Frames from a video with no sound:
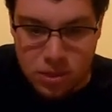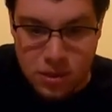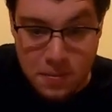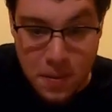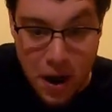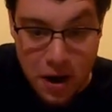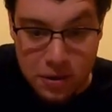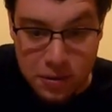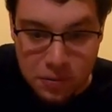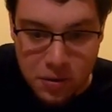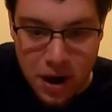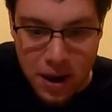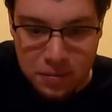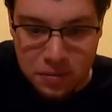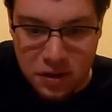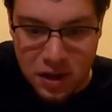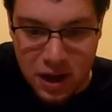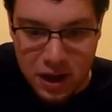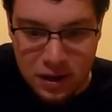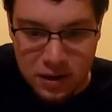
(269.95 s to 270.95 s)
the Power of the
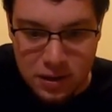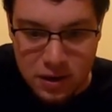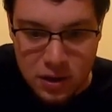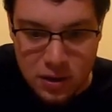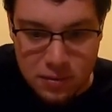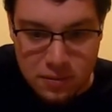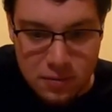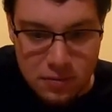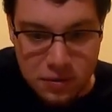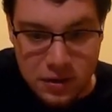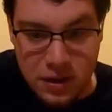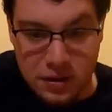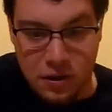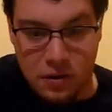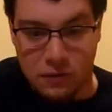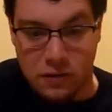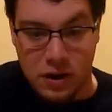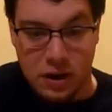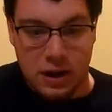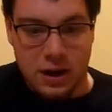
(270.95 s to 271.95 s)
Primes line. These
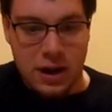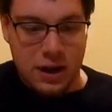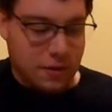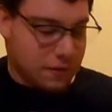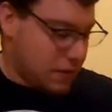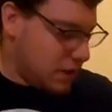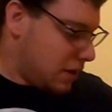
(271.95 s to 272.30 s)
are really nice